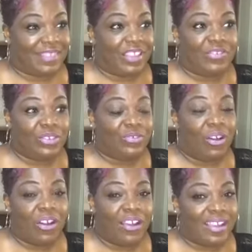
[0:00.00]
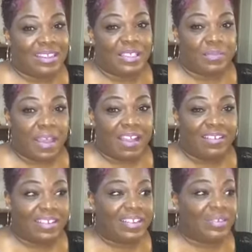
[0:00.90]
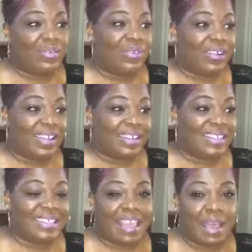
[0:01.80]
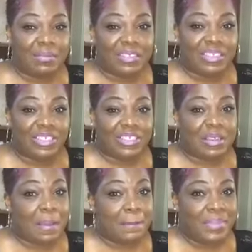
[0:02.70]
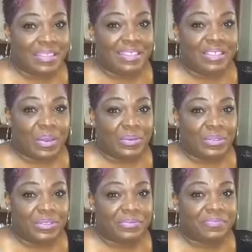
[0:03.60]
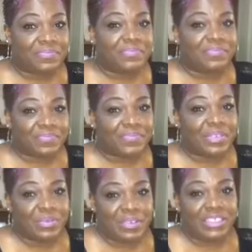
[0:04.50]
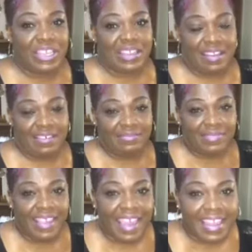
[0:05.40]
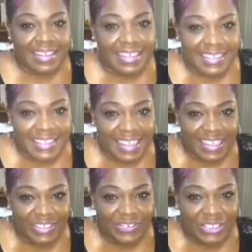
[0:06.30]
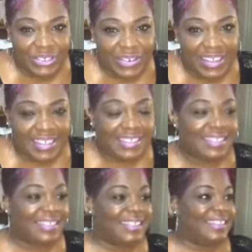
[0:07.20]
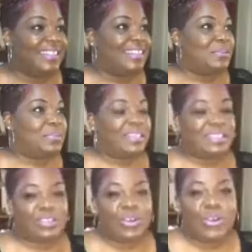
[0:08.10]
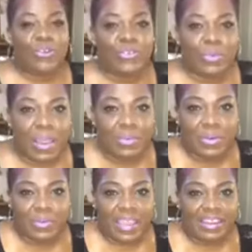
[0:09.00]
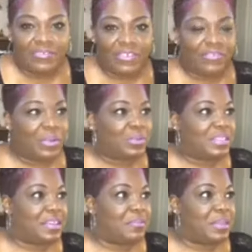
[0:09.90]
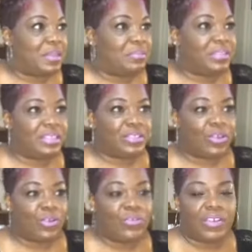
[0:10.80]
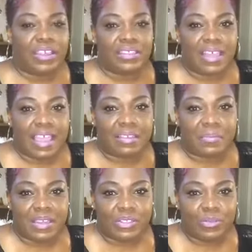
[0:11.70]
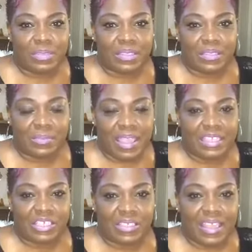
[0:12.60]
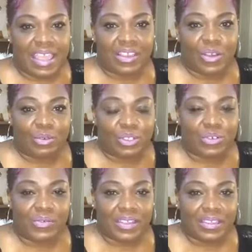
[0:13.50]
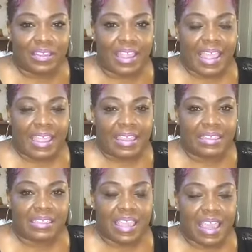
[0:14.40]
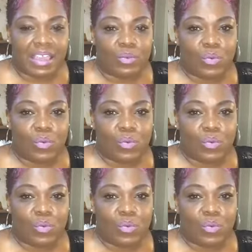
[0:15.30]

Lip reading: if you are an aspiring or an established business owner, you want to check it out. Hey, Linda, thank you for joining. Please go over, while we're waiting for folks to come in, please go over and like my two business pages at Coach Karena and at